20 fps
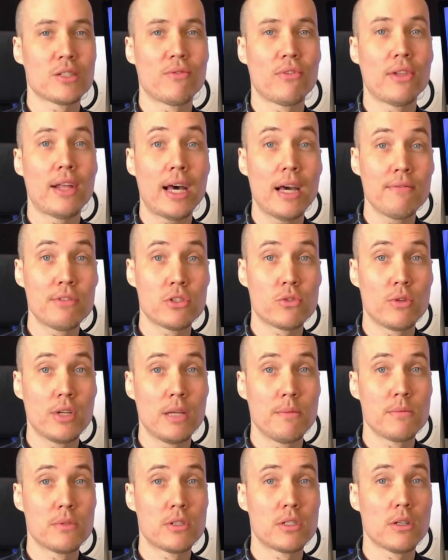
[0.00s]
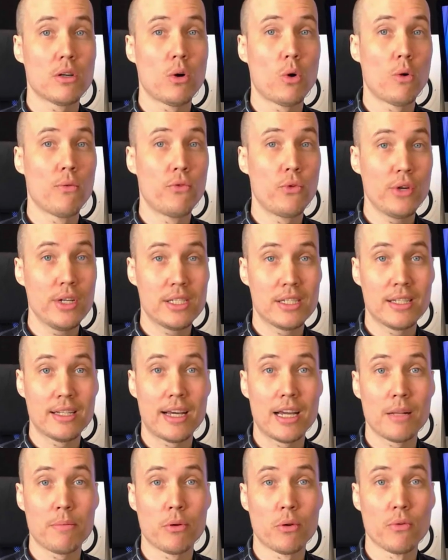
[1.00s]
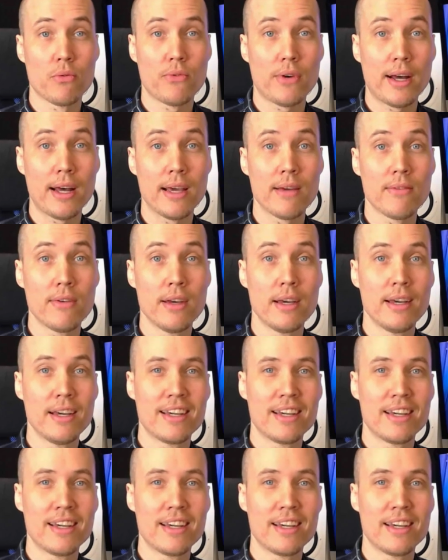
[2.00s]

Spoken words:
of live streams of Reason 9.5,